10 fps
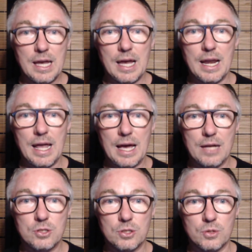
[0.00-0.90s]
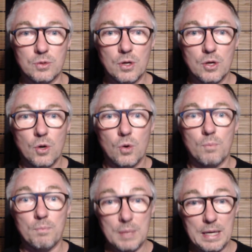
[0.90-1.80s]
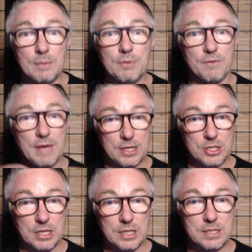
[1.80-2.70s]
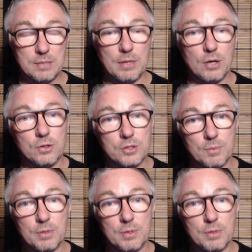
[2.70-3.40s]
and how to be perfectionists but also be